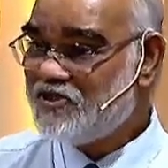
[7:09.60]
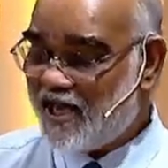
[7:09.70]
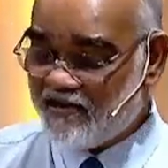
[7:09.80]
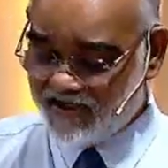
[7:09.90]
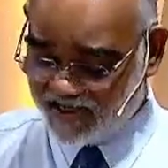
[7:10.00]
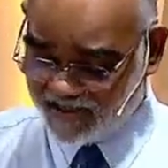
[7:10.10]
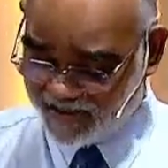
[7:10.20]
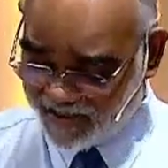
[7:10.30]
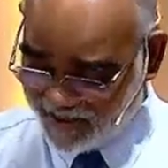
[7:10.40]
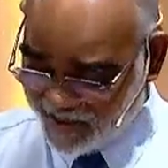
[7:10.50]
Tarry
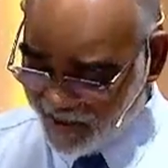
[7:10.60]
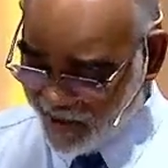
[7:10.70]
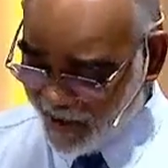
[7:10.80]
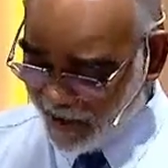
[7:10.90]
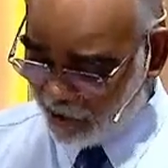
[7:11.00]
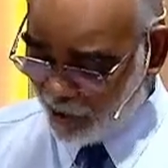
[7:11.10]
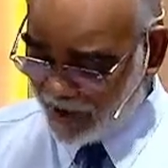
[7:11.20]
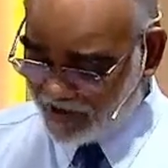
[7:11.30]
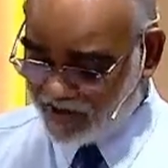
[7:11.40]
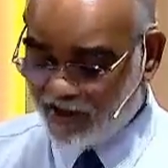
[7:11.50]
and
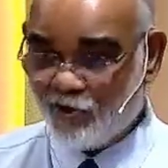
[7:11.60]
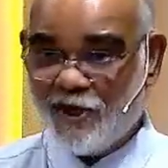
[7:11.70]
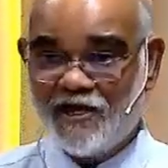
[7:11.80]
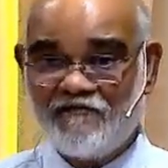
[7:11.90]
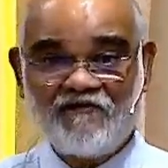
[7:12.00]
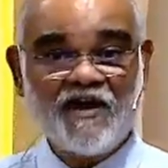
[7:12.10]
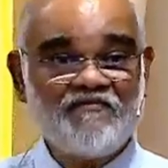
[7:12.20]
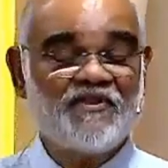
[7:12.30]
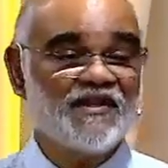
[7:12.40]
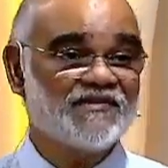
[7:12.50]
wait a while.
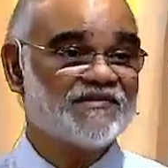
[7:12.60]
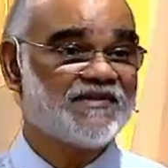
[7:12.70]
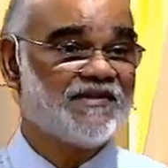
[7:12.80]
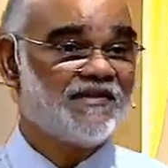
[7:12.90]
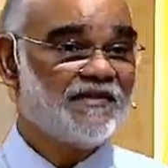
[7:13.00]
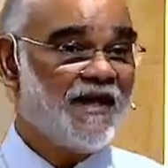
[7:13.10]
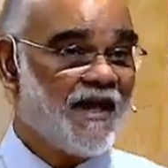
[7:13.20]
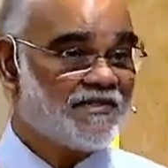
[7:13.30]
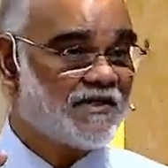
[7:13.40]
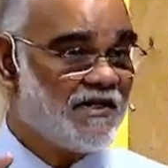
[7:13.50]
Five things
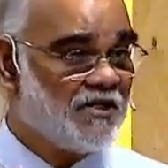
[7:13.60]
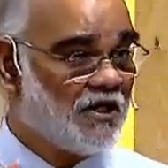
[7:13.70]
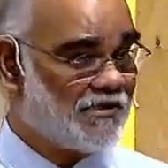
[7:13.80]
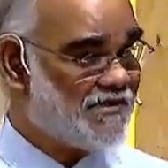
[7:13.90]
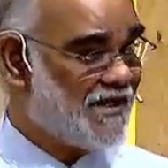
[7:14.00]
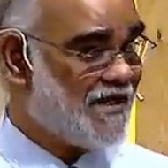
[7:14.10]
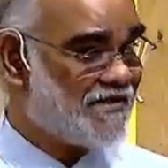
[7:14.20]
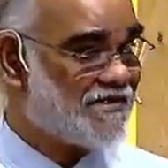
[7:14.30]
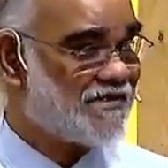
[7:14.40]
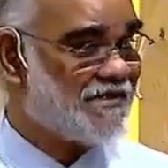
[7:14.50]
actually God
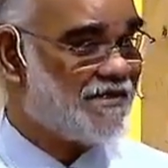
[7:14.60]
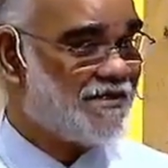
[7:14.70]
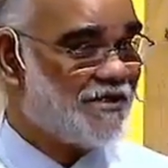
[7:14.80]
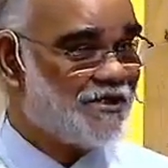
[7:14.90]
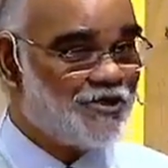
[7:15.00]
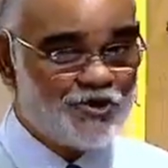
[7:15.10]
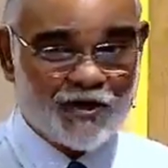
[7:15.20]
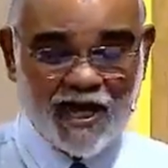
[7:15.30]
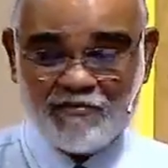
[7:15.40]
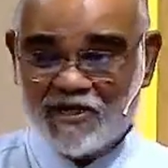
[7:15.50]
says
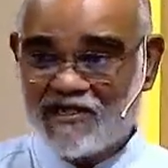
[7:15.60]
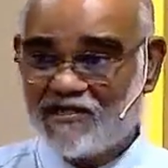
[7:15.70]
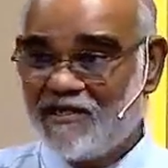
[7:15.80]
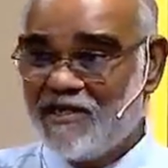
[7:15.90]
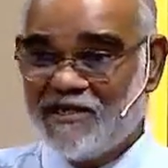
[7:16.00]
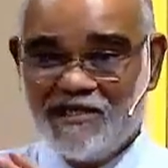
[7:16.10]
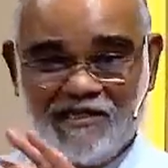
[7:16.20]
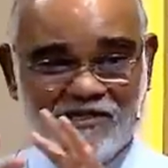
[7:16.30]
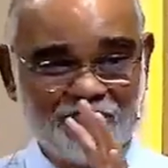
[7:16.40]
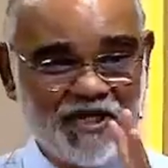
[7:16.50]
to Habakkuk
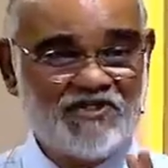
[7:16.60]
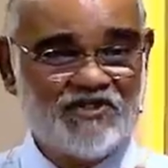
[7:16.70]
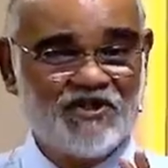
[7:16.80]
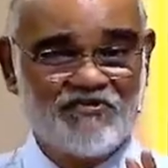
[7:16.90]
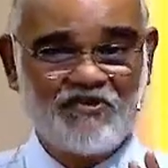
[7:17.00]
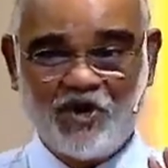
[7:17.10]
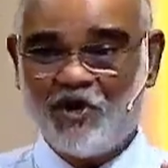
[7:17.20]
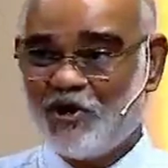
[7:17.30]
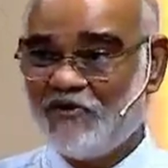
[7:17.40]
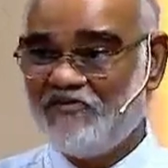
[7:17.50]
in the midst of
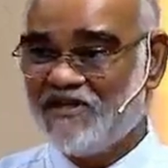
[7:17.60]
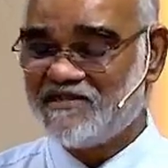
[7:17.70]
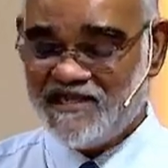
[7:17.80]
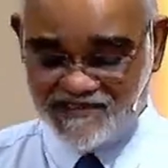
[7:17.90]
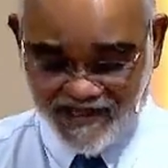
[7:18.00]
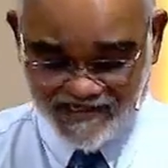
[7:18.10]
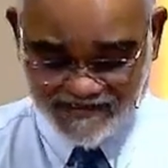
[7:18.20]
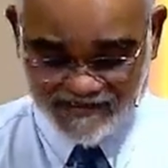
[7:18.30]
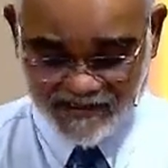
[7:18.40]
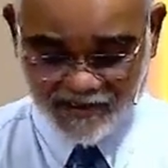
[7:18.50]
all of this, he
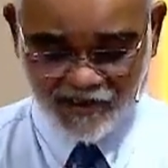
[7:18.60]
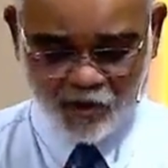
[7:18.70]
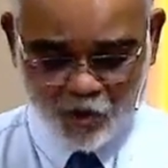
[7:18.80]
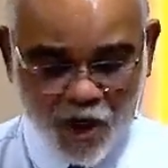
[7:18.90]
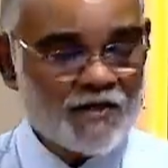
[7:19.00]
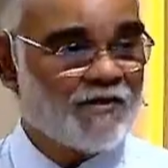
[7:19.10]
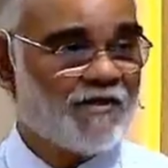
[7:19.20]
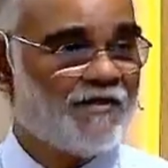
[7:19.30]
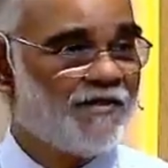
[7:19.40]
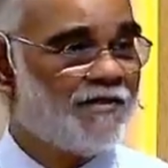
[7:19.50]
says, One,
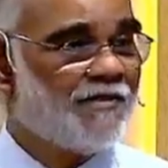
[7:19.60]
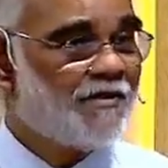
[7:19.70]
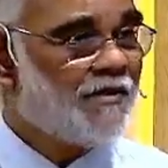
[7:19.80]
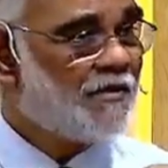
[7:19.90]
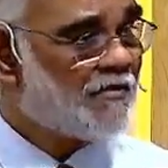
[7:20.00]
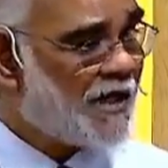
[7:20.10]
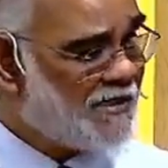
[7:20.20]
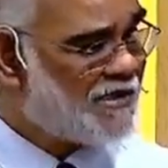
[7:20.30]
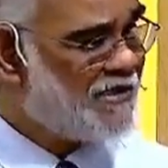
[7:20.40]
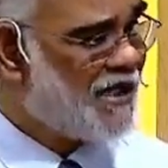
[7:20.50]

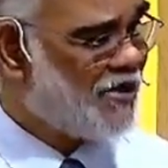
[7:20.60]
write it